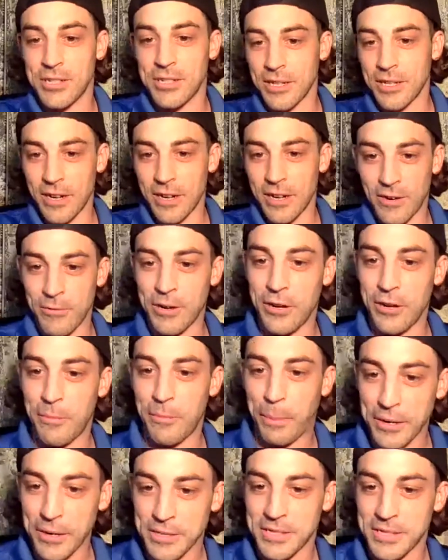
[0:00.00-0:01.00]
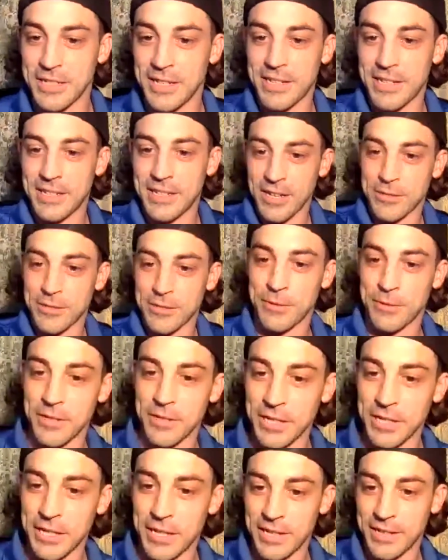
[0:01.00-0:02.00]
You're a real person that does
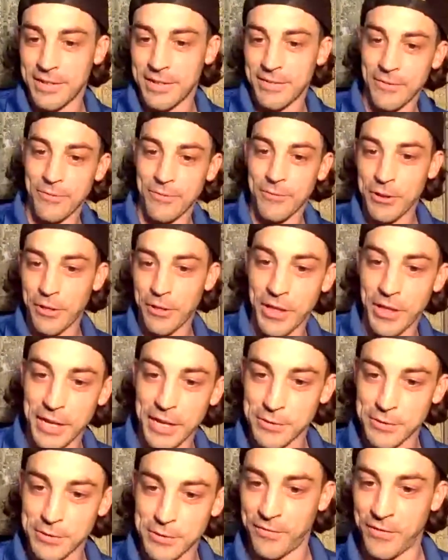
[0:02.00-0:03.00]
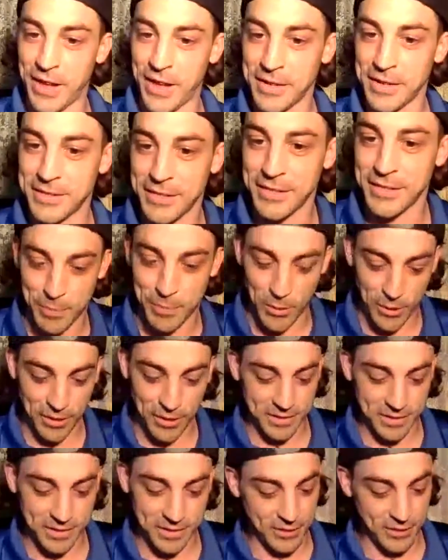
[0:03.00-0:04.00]
really real things with fantasy
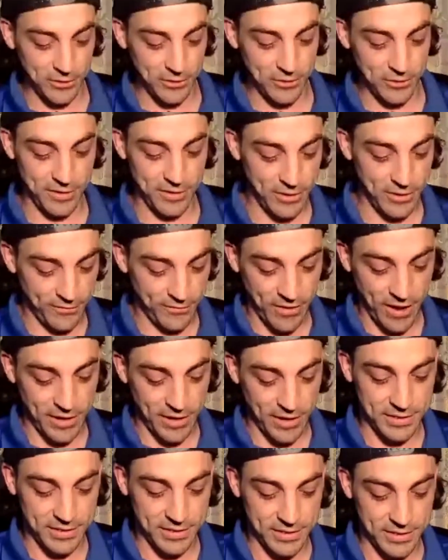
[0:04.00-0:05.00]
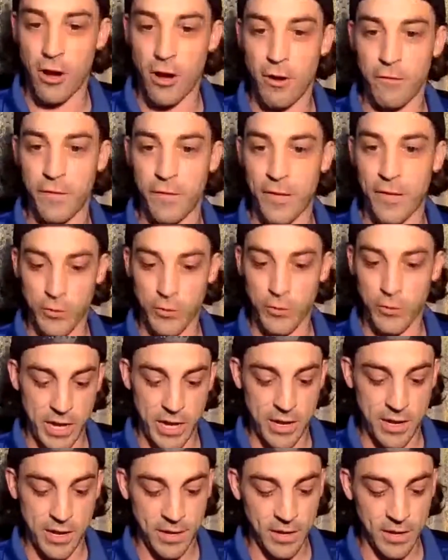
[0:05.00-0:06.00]
sports, including fantasy golf every
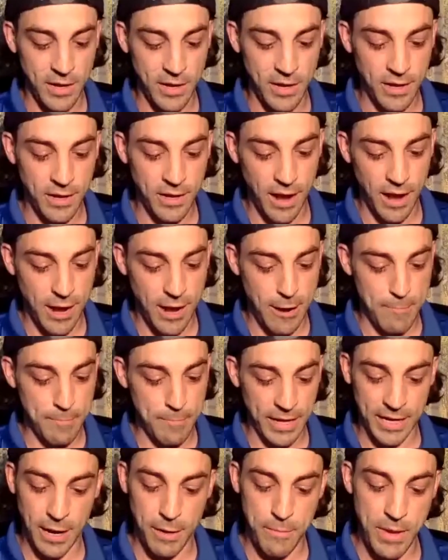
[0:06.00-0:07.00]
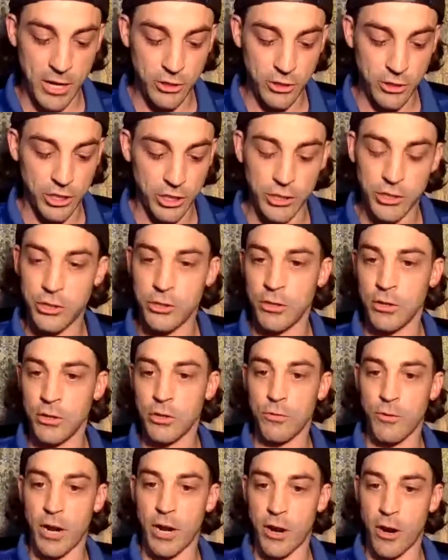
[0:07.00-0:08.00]
week. Like I mentioned,
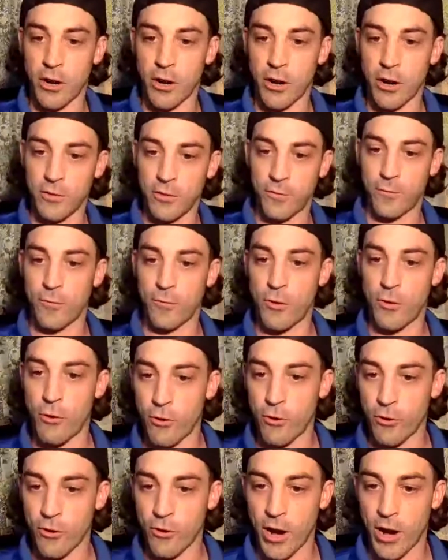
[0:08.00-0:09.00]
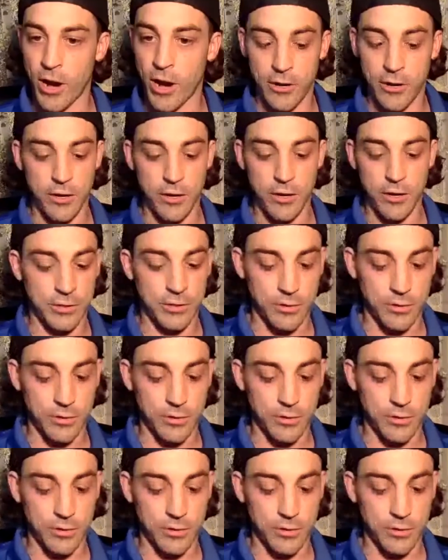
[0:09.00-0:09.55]
you write an article for Roto Grinders.